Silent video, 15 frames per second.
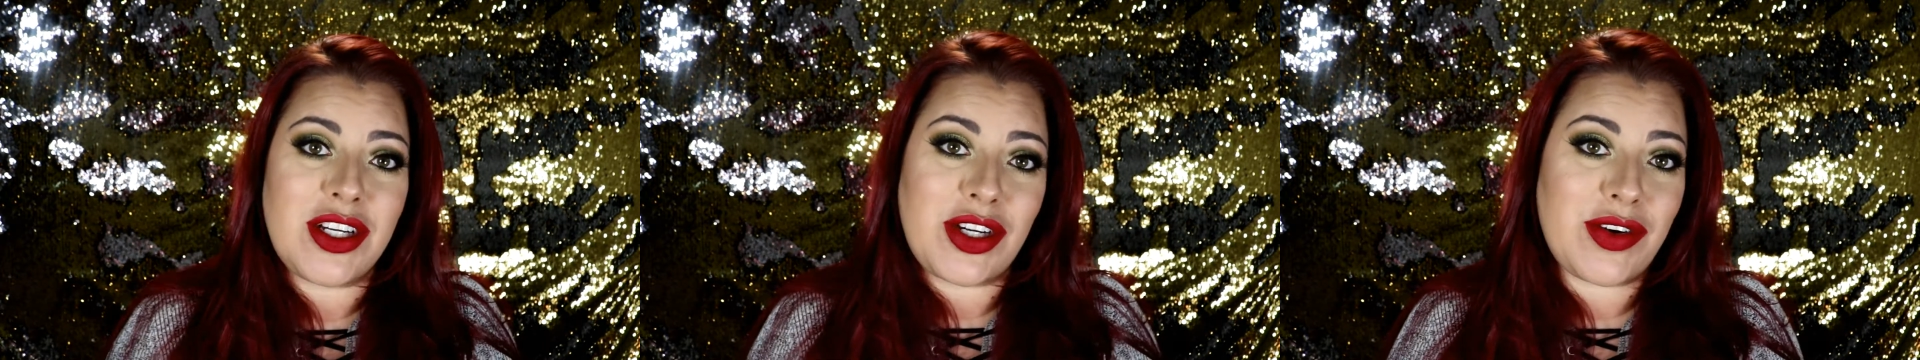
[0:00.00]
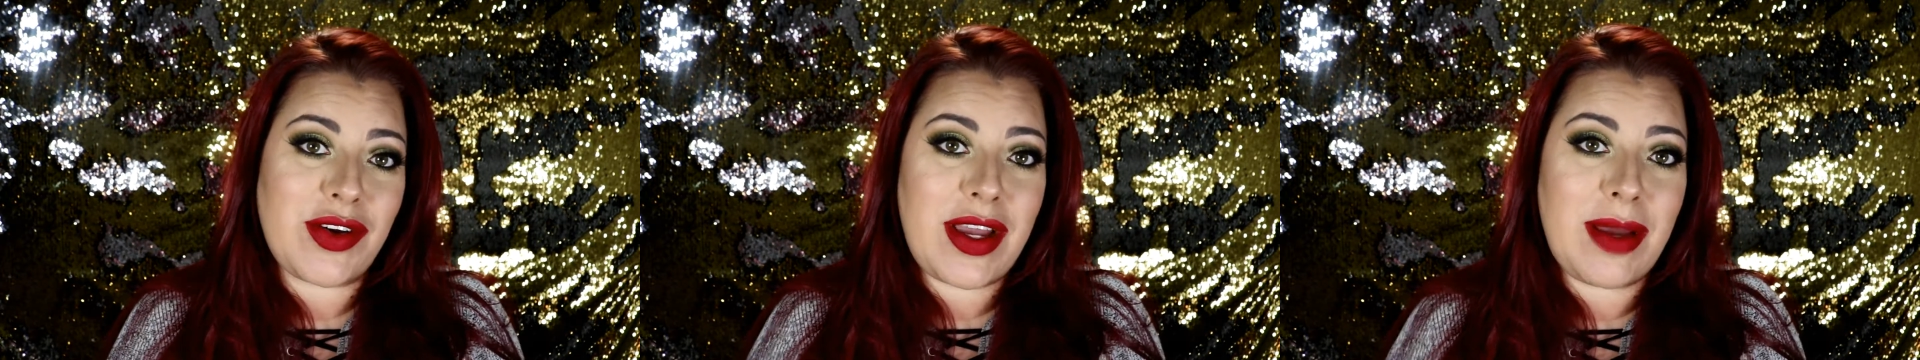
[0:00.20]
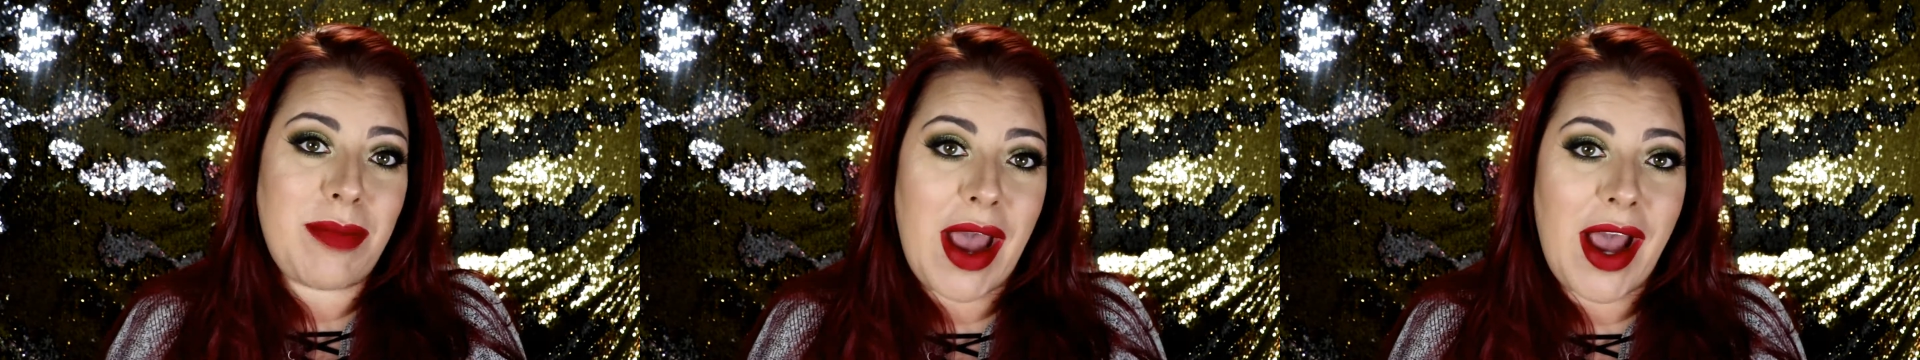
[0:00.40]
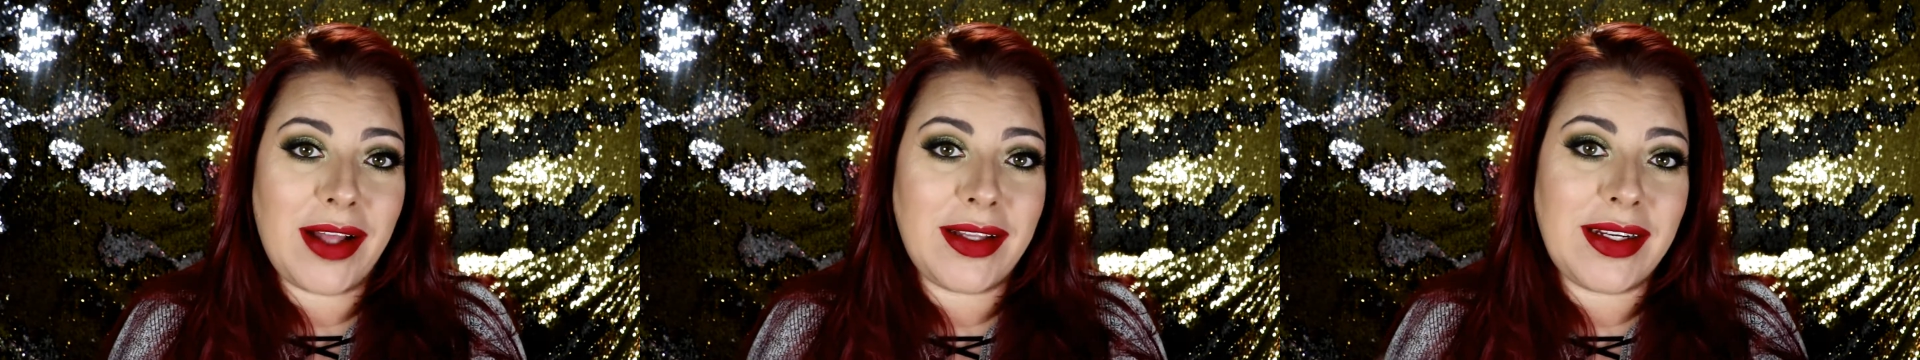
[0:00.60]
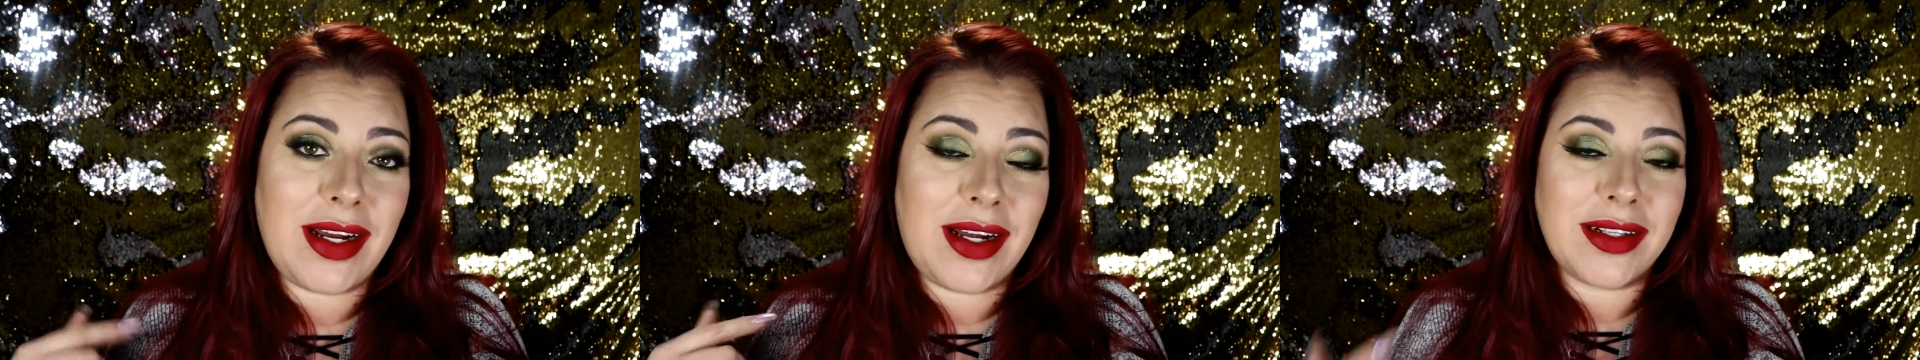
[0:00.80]
Create
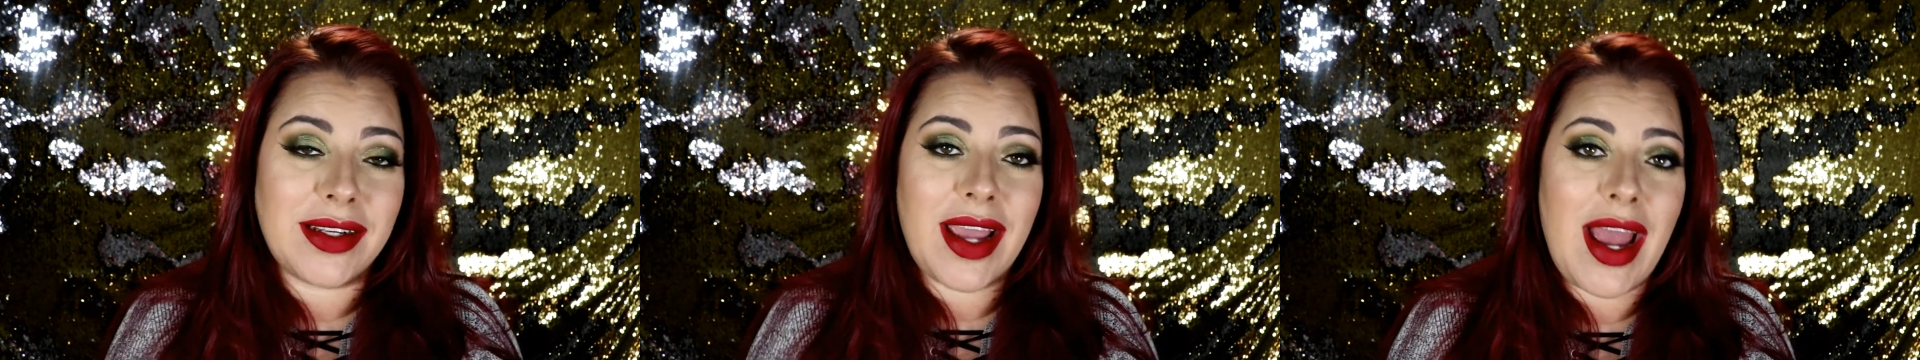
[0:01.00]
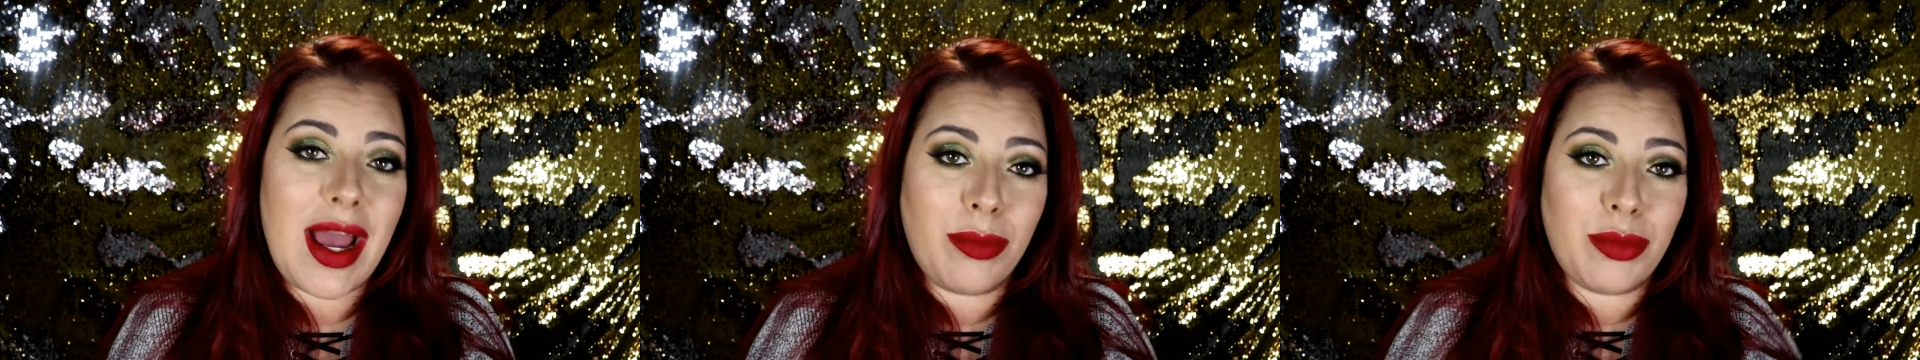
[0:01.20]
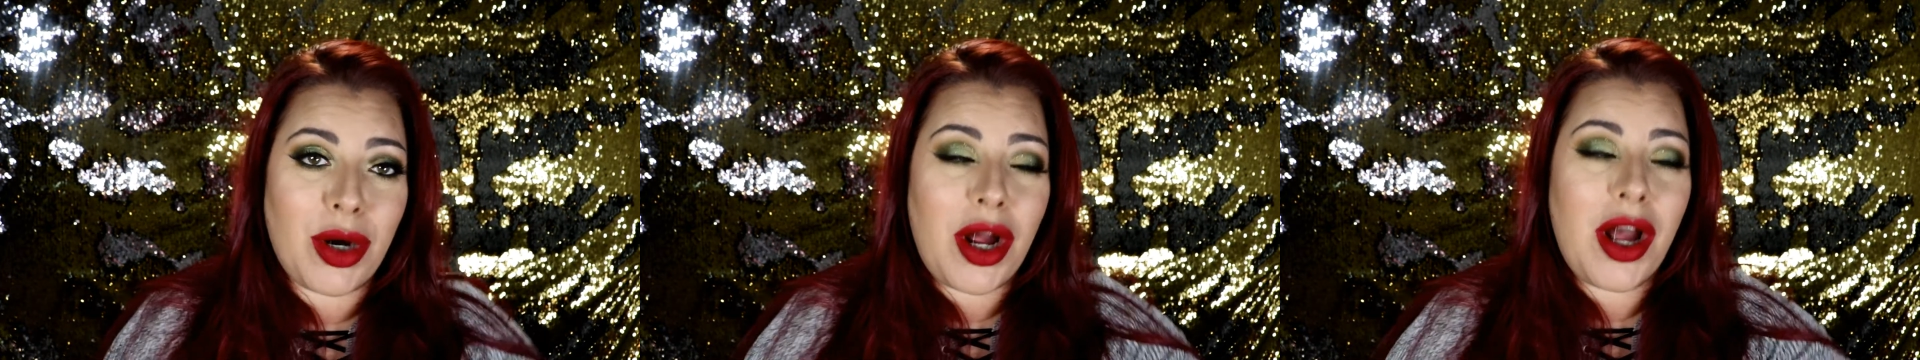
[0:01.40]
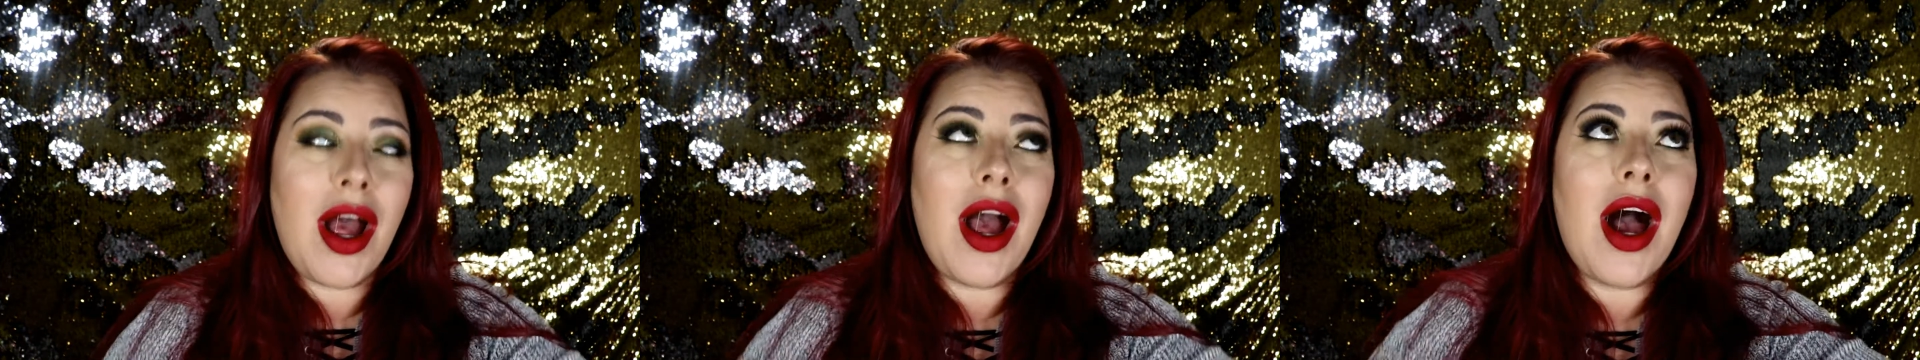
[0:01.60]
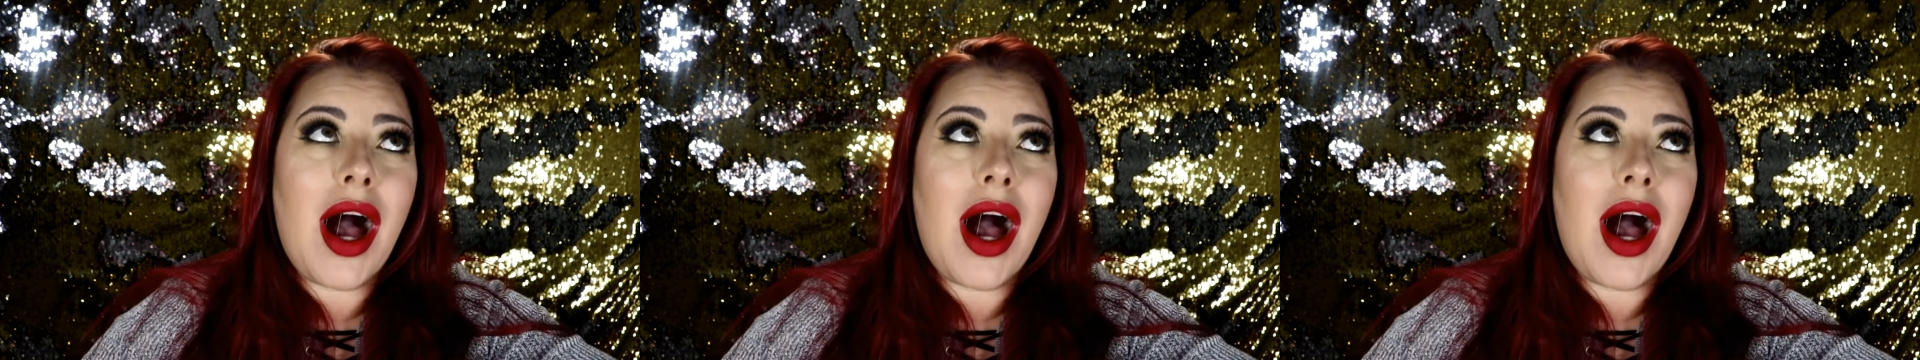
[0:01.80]
palette on camera.